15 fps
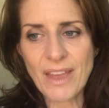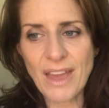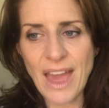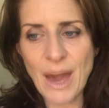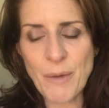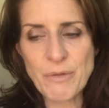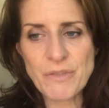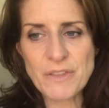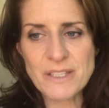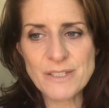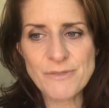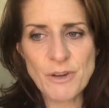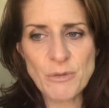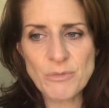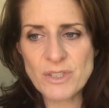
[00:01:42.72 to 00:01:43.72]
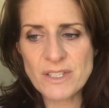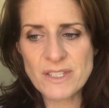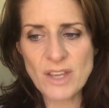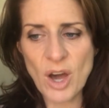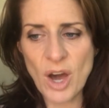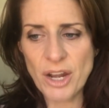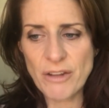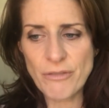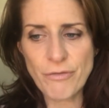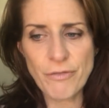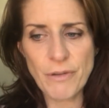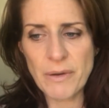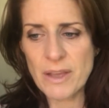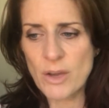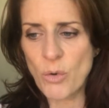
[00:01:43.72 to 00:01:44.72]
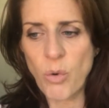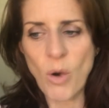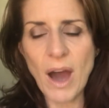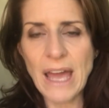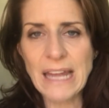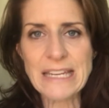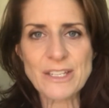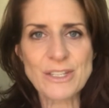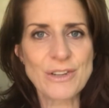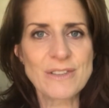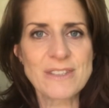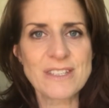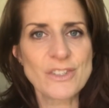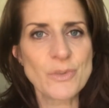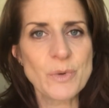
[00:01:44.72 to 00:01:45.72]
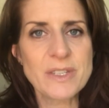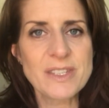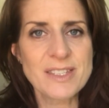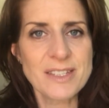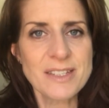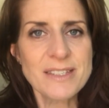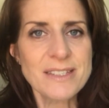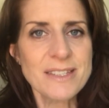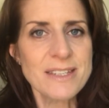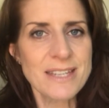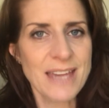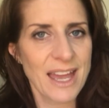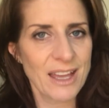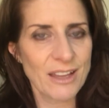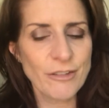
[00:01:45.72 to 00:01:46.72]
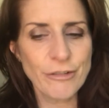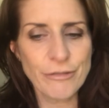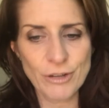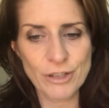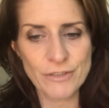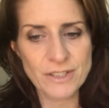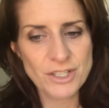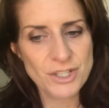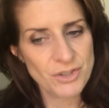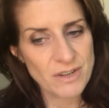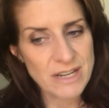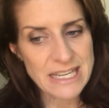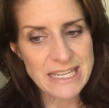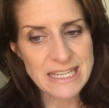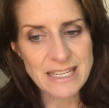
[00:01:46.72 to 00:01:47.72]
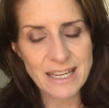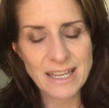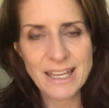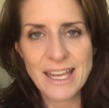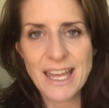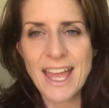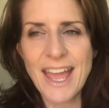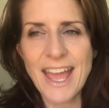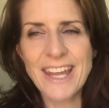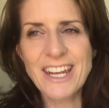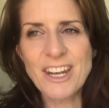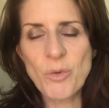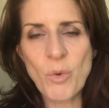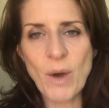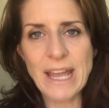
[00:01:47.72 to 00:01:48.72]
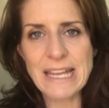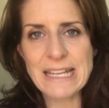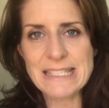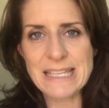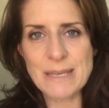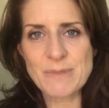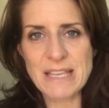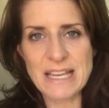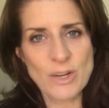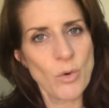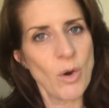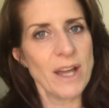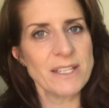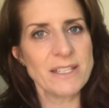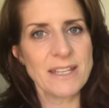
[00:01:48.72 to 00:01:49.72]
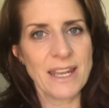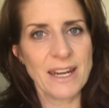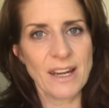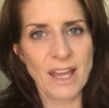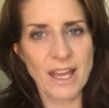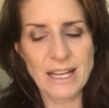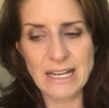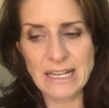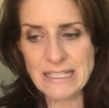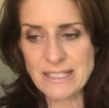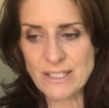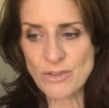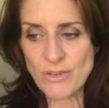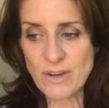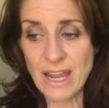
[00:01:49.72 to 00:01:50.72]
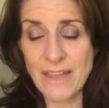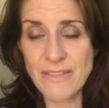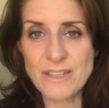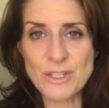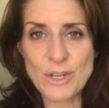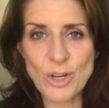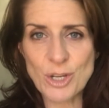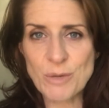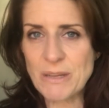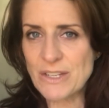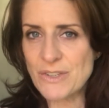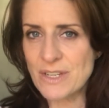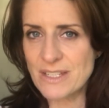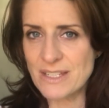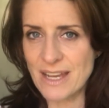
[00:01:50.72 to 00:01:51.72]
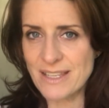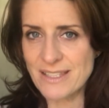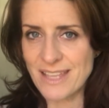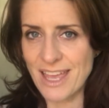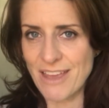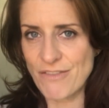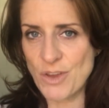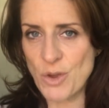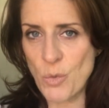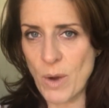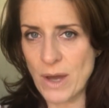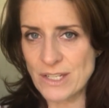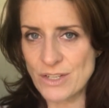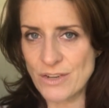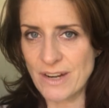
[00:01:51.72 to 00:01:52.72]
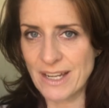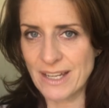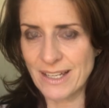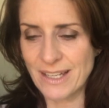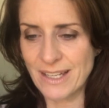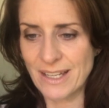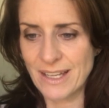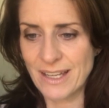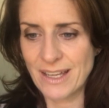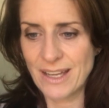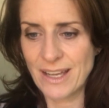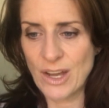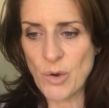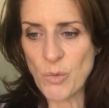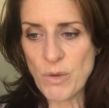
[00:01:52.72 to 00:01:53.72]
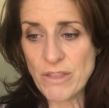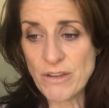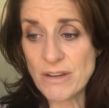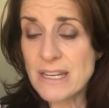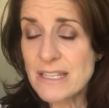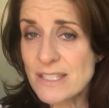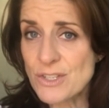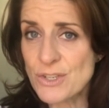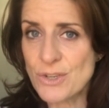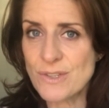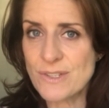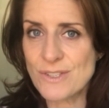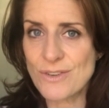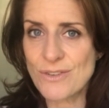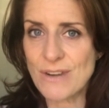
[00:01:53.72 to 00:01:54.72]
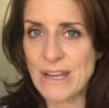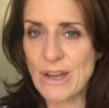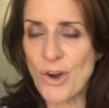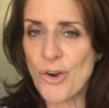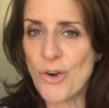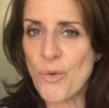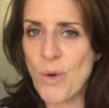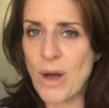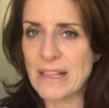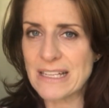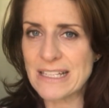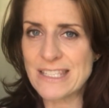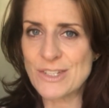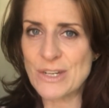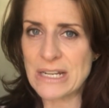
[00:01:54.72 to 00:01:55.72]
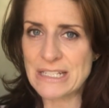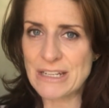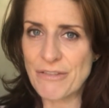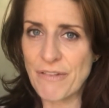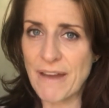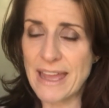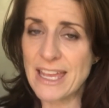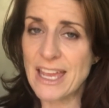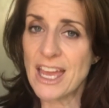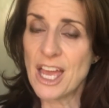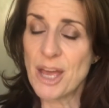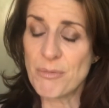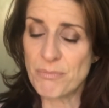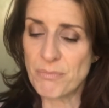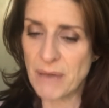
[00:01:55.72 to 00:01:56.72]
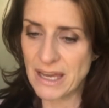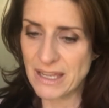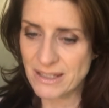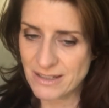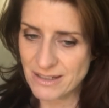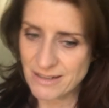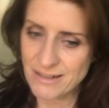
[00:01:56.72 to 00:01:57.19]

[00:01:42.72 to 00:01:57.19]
However, this film just kind of very quietly turns into a sinister tale full of intrigue. And in a way, it seems like quite an unlikely story, and the documentary does have you wondering whether it is a true story or a well-constructed fake, but